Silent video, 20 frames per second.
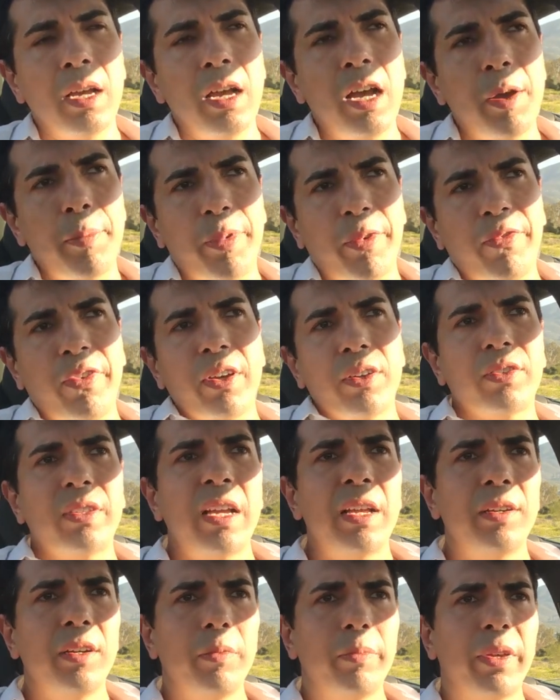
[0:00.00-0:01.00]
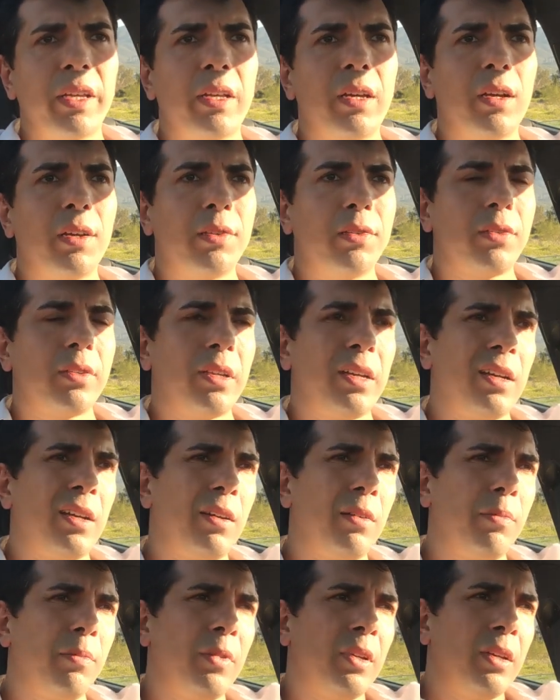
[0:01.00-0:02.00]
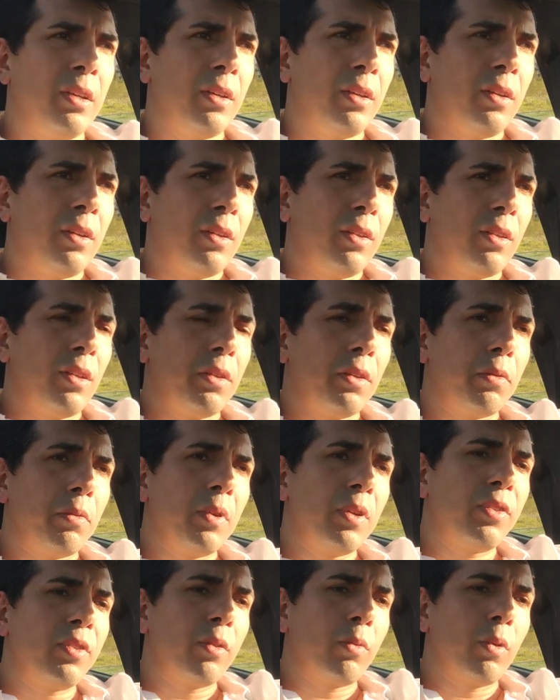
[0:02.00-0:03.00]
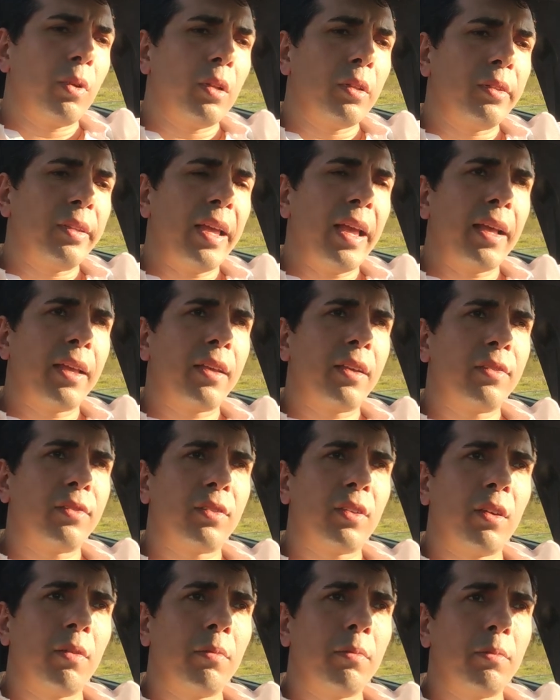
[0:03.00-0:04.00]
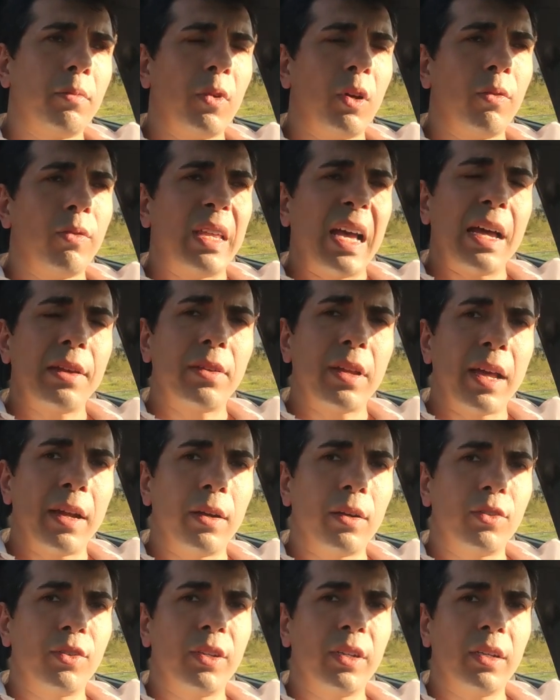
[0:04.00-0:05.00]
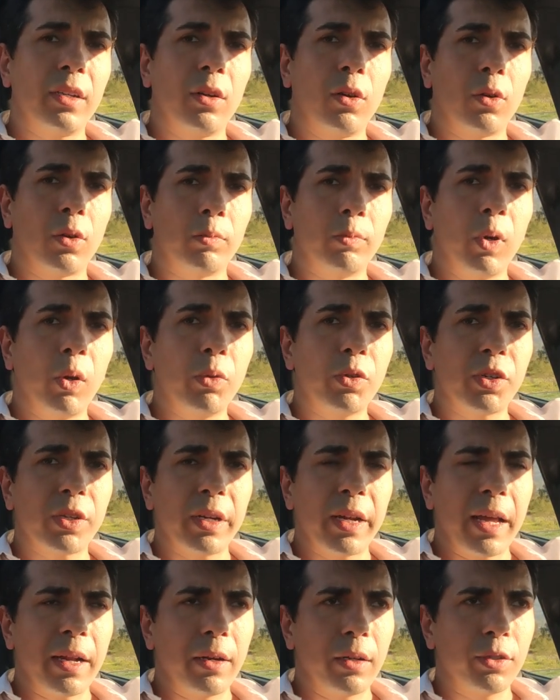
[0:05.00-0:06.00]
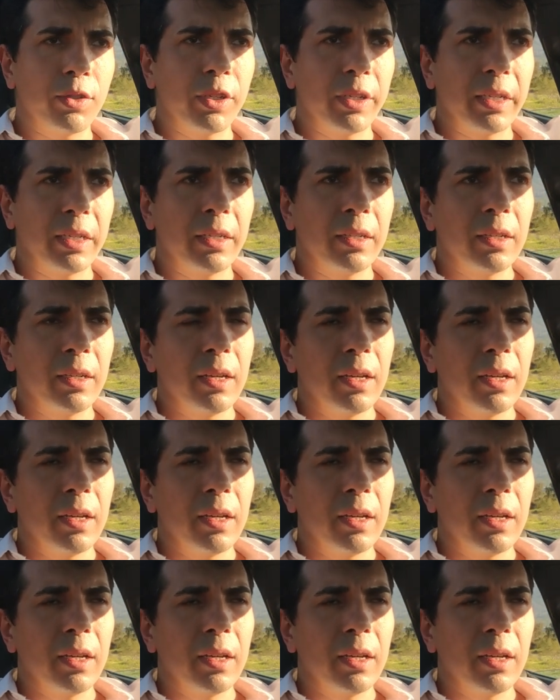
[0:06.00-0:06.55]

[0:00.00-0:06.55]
I prefer standard because then the region will take some of that energy or motion energy,